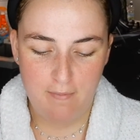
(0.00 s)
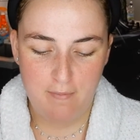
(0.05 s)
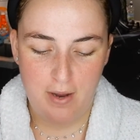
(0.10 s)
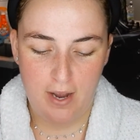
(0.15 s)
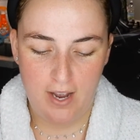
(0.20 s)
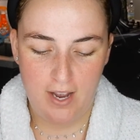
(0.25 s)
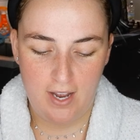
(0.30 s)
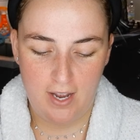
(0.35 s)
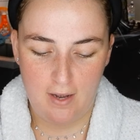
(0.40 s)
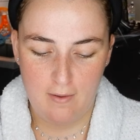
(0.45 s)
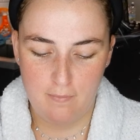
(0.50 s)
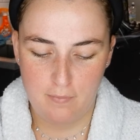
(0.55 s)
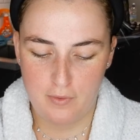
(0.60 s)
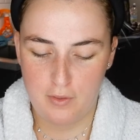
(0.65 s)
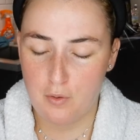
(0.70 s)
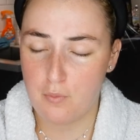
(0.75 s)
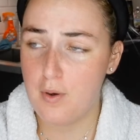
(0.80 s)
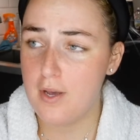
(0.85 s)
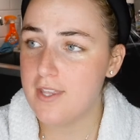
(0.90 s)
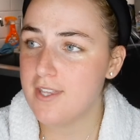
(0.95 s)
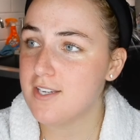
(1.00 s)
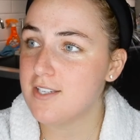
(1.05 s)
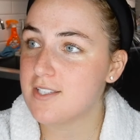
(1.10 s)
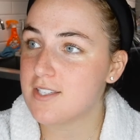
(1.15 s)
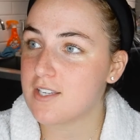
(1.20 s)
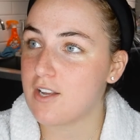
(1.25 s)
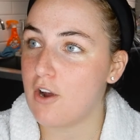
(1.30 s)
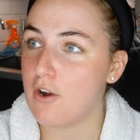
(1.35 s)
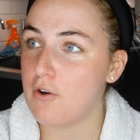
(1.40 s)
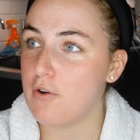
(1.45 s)
But the weather's
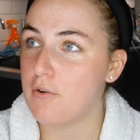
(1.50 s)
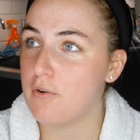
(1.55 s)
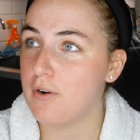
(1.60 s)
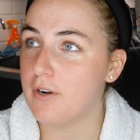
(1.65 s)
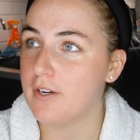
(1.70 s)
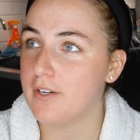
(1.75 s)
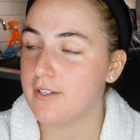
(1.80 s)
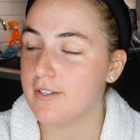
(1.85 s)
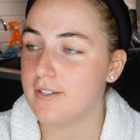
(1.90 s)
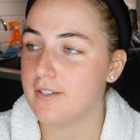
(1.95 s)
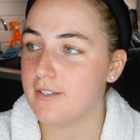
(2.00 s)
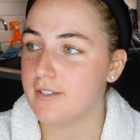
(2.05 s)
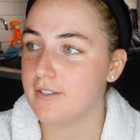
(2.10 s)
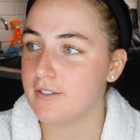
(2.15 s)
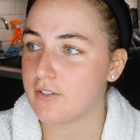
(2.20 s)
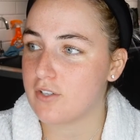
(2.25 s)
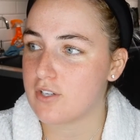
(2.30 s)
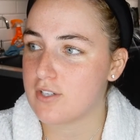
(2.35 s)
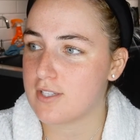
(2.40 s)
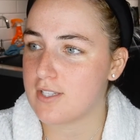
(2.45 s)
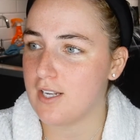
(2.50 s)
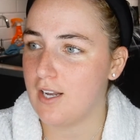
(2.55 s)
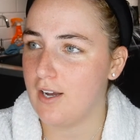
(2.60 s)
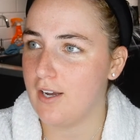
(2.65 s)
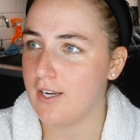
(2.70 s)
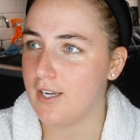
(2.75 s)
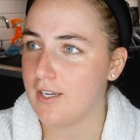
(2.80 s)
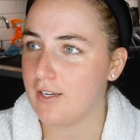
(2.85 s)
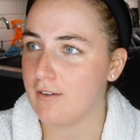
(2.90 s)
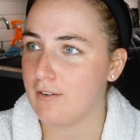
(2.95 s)
so just
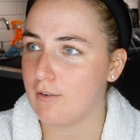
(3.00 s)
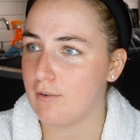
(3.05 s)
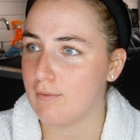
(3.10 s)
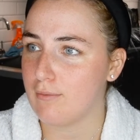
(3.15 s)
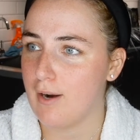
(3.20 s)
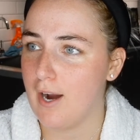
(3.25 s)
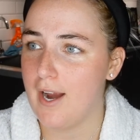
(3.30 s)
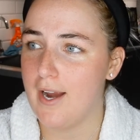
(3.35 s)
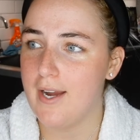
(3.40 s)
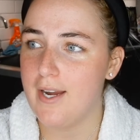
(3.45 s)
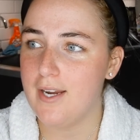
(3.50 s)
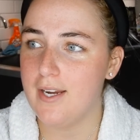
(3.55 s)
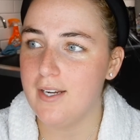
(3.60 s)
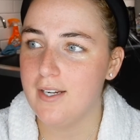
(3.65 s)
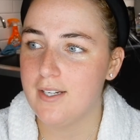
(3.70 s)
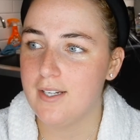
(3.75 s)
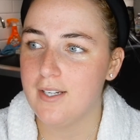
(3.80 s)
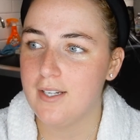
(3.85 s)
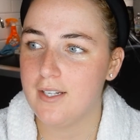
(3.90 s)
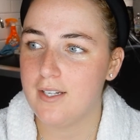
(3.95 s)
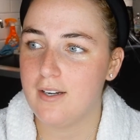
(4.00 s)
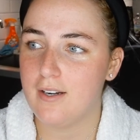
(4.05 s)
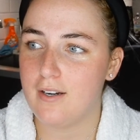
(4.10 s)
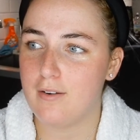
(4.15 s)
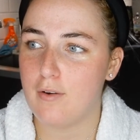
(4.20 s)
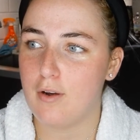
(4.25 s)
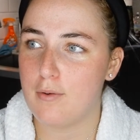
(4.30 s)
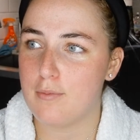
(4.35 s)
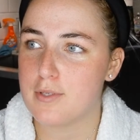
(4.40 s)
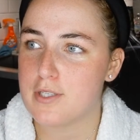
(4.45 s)
like grey.
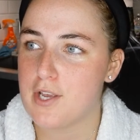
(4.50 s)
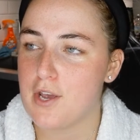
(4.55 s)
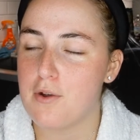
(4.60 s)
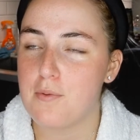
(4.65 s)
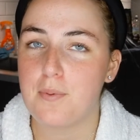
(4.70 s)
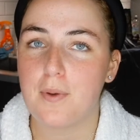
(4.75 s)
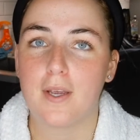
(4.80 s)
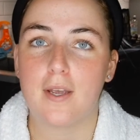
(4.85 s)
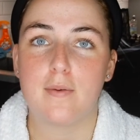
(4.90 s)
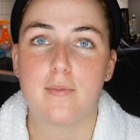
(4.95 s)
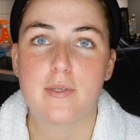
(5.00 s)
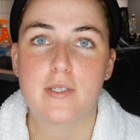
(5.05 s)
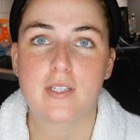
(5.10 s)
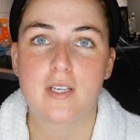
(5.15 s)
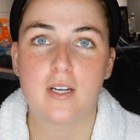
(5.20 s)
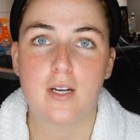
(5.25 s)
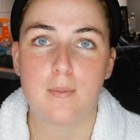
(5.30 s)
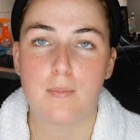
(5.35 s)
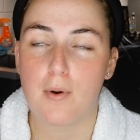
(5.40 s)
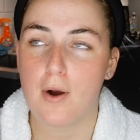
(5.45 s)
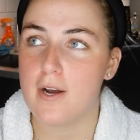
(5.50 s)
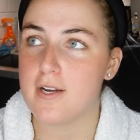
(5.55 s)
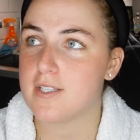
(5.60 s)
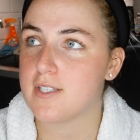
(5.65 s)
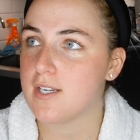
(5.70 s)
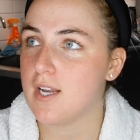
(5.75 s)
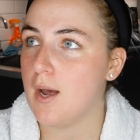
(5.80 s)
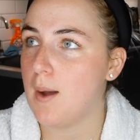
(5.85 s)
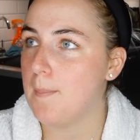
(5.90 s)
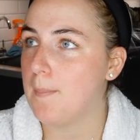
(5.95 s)
I was hoping it was going to
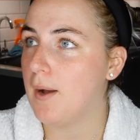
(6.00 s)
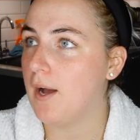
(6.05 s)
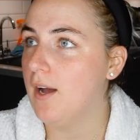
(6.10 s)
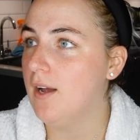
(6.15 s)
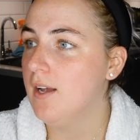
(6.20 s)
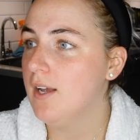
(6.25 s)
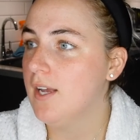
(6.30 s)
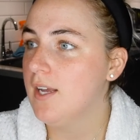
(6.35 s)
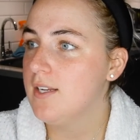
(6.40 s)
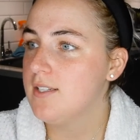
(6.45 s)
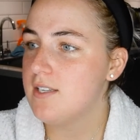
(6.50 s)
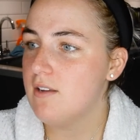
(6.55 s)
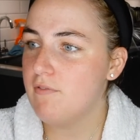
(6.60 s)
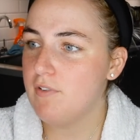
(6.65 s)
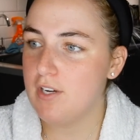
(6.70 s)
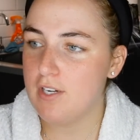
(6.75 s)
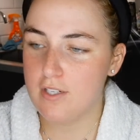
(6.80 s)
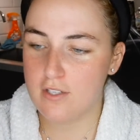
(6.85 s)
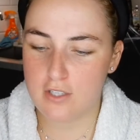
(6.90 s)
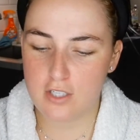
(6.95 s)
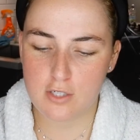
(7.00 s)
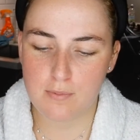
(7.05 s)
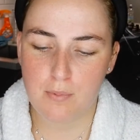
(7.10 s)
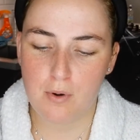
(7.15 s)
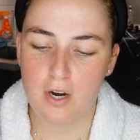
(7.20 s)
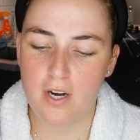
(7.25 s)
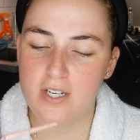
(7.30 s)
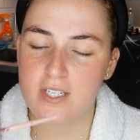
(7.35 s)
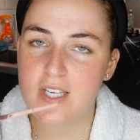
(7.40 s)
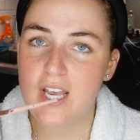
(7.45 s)
brighten up, but definitely looks
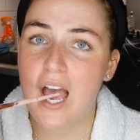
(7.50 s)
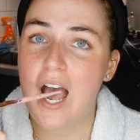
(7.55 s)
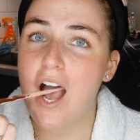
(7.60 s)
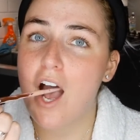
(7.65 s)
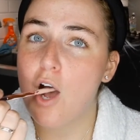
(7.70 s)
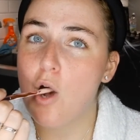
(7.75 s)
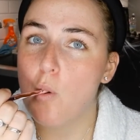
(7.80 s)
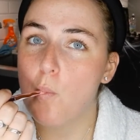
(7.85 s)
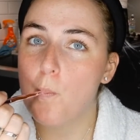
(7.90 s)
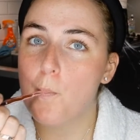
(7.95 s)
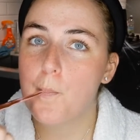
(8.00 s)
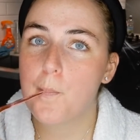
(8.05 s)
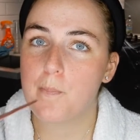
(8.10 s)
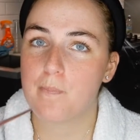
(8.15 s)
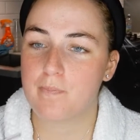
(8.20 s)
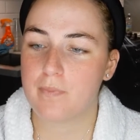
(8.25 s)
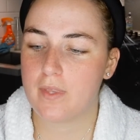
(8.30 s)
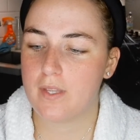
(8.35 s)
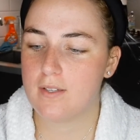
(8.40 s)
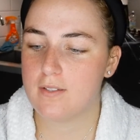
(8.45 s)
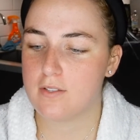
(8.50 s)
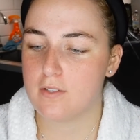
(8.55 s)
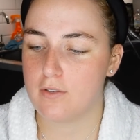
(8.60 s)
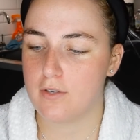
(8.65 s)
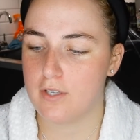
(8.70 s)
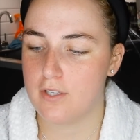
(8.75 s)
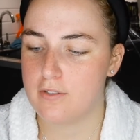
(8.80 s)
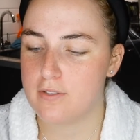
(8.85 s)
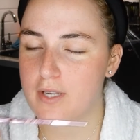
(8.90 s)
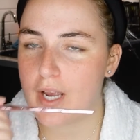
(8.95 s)
brighter.
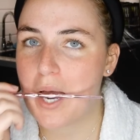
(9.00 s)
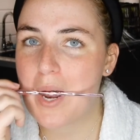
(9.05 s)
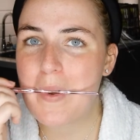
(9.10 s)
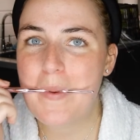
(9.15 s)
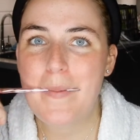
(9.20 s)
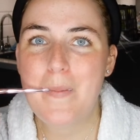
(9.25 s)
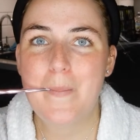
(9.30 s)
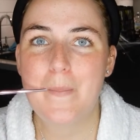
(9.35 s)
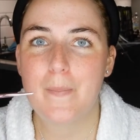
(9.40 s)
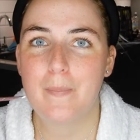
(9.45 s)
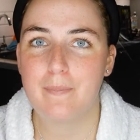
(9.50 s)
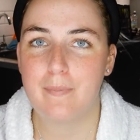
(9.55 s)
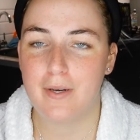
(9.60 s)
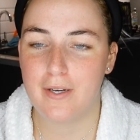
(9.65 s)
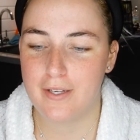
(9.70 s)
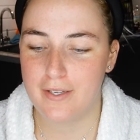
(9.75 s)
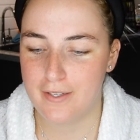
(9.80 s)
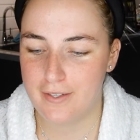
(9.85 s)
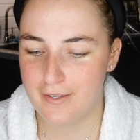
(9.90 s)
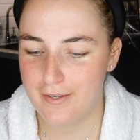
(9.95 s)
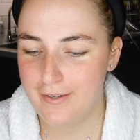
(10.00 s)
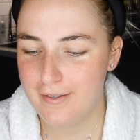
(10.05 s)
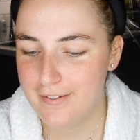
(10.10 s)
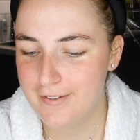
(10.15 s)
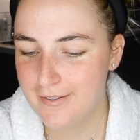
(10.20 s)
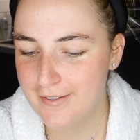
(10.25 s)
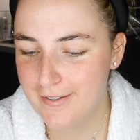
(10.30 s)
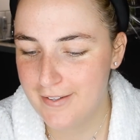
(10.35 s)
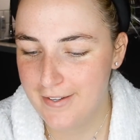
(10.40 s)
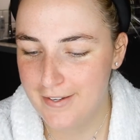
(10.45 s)
Sorry, using my
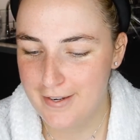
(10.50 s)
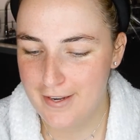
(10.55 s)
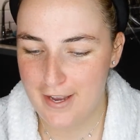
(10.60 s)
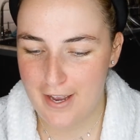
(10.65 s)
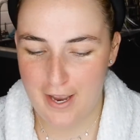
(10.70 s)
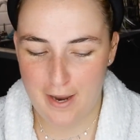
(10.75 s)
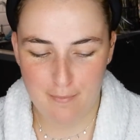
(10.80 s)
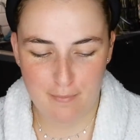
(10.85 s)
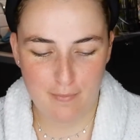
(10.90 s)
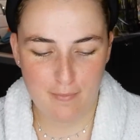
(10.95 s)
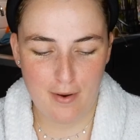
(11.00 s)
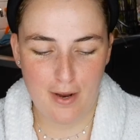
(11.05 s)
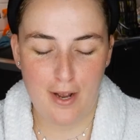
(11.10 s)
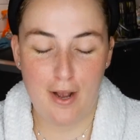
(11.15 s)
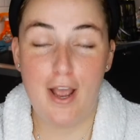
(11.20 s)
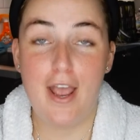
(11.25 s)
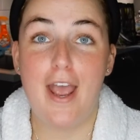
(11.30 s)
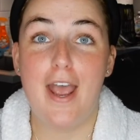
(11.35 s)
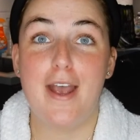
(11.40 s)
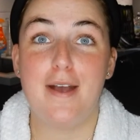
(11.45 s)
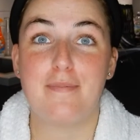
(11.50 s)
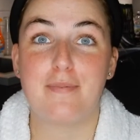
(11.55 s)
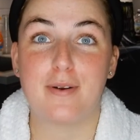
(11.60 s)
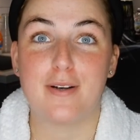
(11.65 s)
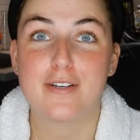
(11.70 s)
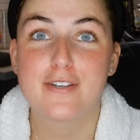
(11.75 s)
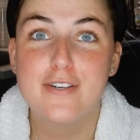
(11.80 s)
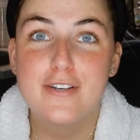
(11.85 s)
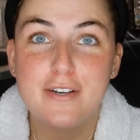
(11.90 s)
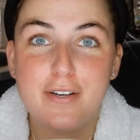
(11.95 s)

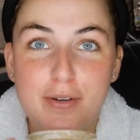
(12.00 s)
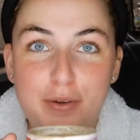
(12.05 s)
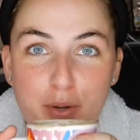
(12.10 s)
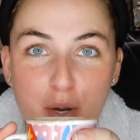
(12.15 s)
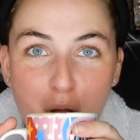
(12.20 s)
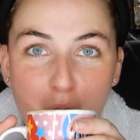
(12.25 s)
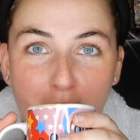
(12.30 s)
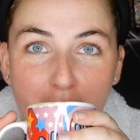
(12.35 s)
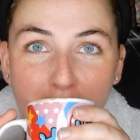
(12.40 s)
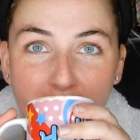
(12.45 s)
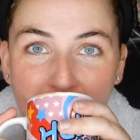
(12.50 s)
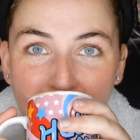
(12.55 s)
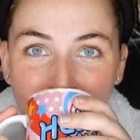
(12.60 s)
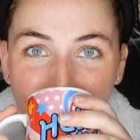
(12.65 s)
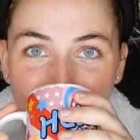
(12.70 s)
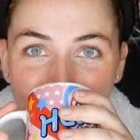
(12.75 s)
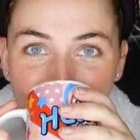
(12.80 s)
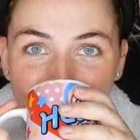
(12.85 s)
hairbrush. I